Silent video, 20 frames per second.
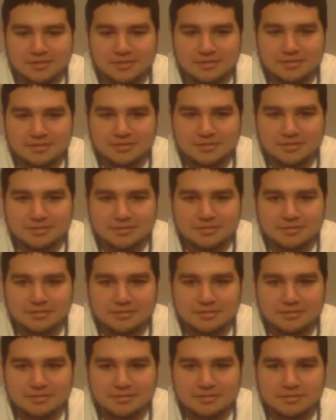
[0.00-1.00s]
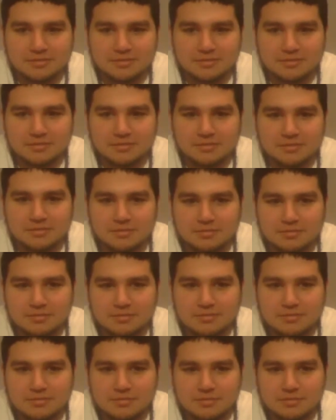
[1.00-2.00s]

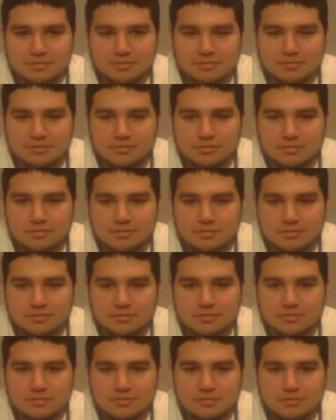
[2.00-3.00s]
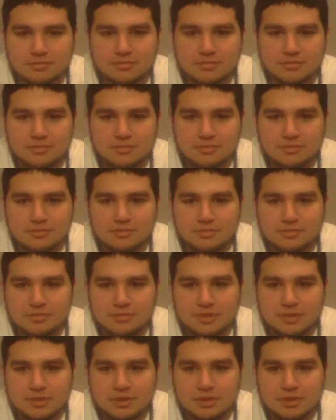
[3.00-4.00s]

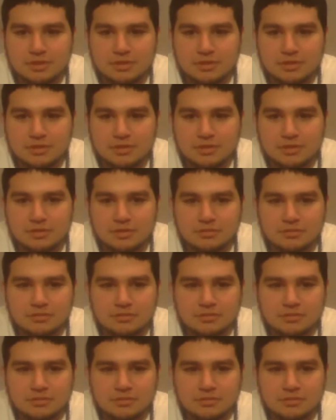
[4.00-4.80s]
No one is speaking in this clip.